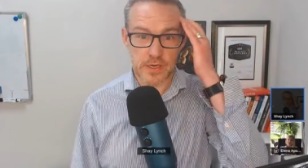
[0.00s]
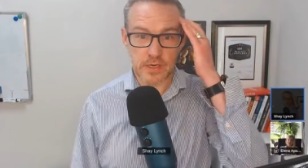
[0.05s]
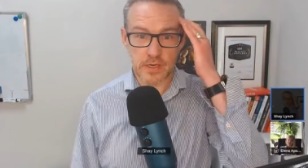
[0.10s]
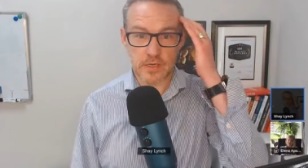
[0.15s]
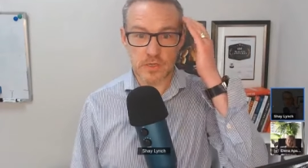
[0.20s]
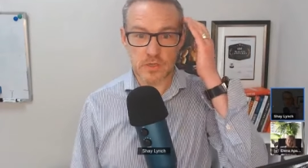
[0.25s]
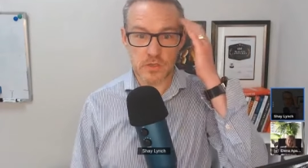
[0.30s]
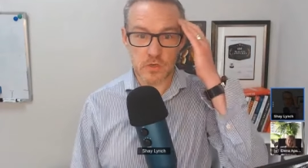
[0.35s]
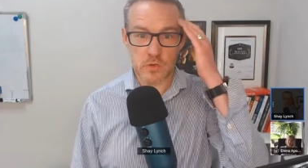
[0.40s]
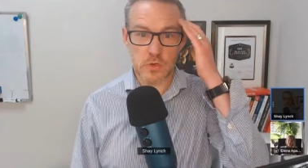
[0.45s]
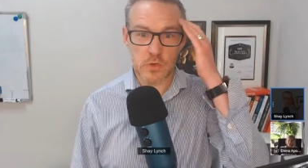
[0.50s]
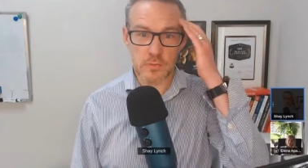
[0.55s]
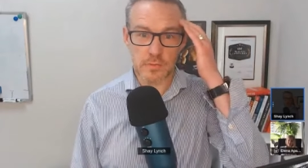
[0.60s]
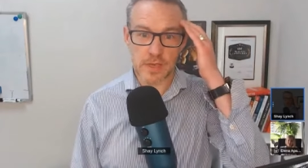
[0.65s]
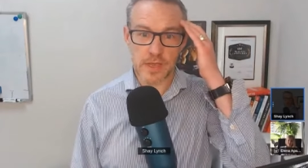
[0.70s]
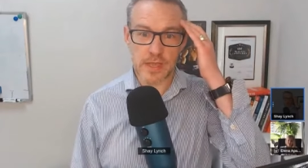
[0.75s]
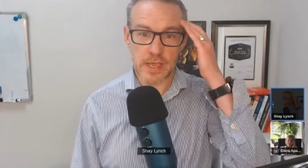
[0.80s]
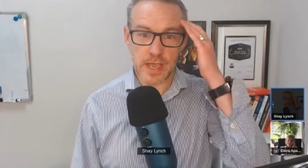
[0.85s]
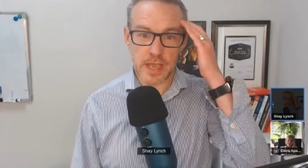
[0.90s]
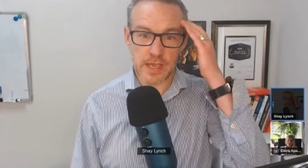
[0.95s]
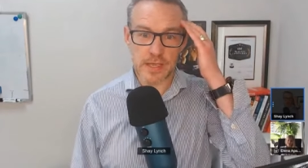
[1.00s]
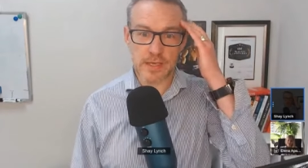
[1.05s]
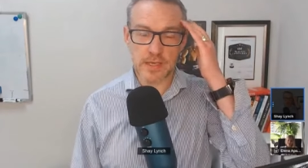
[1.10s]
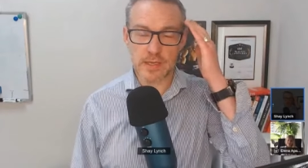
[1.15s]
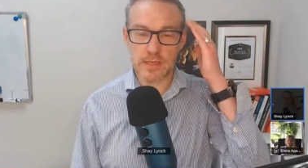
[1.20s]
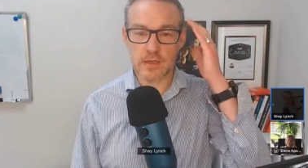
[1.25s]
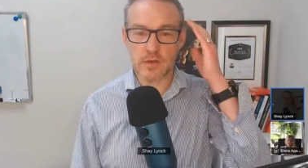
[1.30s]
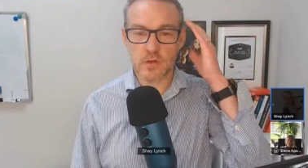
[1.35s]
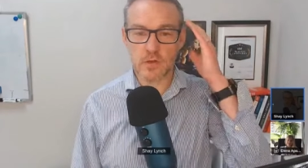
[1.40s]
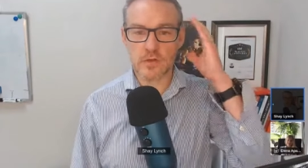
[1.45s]
knew in my head and
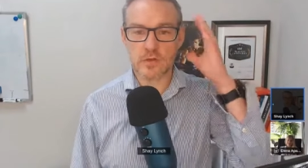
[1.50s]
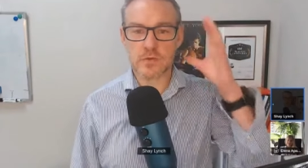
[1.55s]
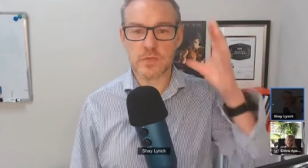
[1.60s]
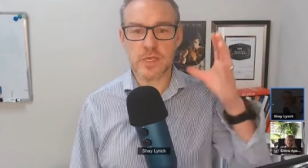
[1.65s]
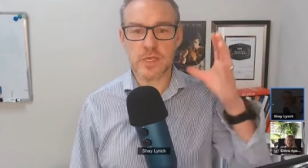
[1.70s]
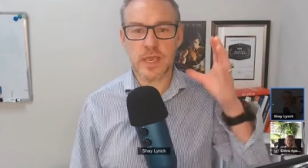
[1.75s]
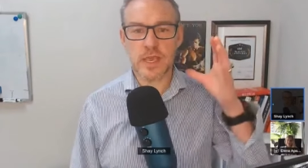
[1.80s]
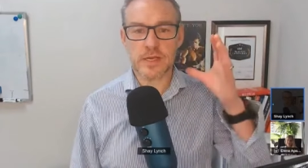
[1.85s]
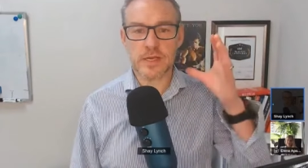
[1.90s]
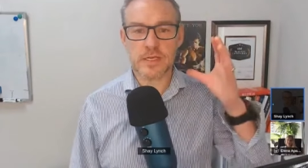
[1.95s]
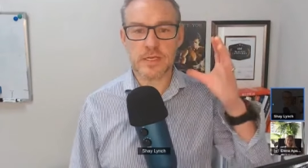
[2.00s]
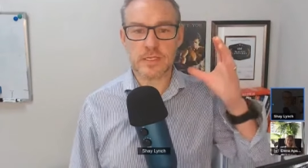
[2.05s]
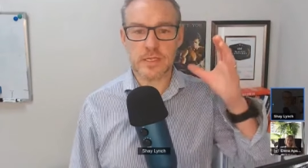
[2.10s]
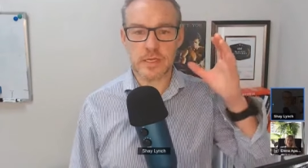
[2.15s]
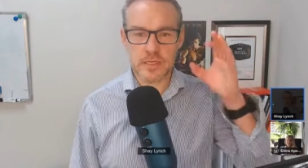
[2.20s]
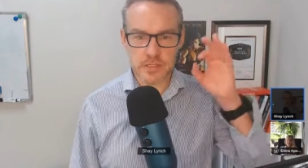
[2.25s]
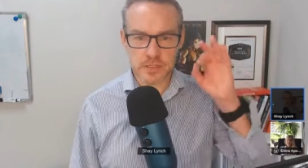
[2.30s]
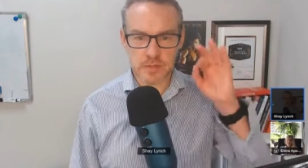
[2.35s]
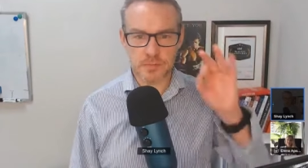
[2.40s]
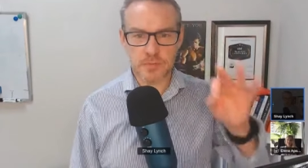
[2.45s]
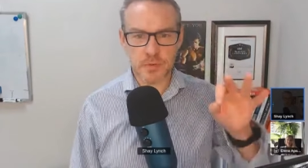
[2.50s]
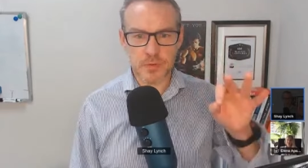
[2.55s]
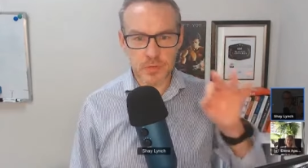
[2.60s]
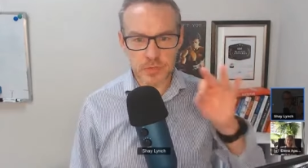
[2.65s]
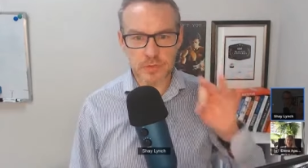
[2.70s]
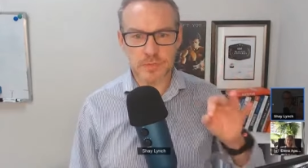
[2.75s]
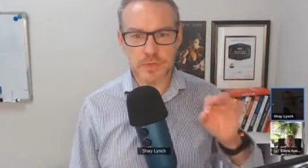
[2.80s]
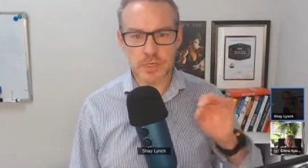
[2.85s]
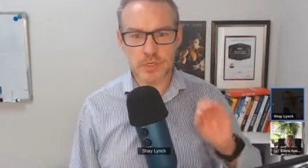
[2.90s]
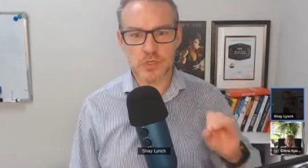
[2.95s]
all those chaotic thoughts and put them
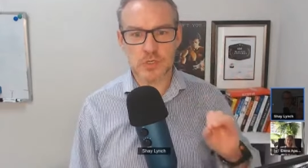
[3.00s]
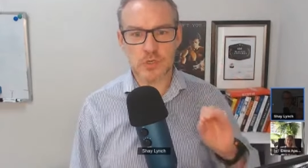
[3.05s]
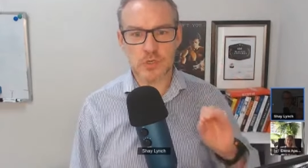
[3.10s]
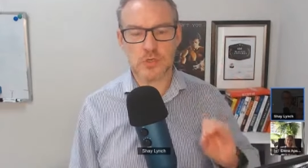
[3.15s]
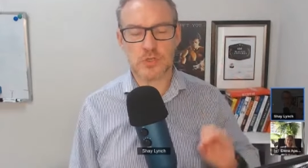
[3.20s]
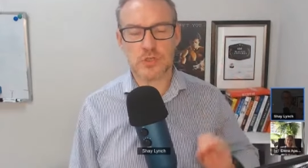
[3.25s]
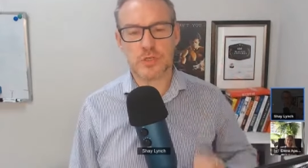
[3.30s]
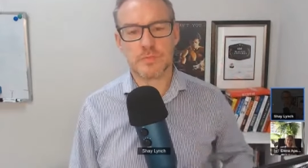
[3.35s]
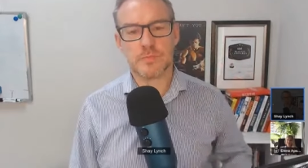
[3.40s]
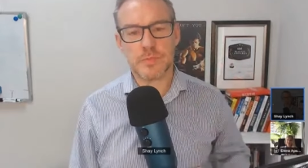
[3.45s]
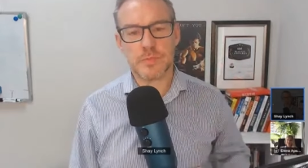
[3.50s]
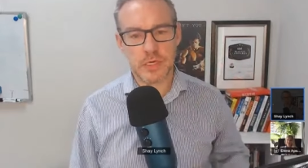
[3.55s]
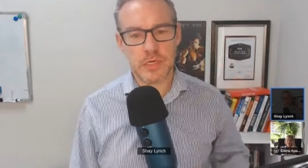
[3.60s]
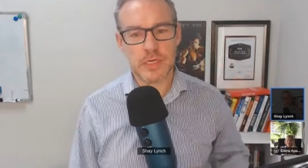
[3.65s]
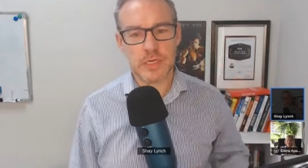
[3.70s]
in a structured book.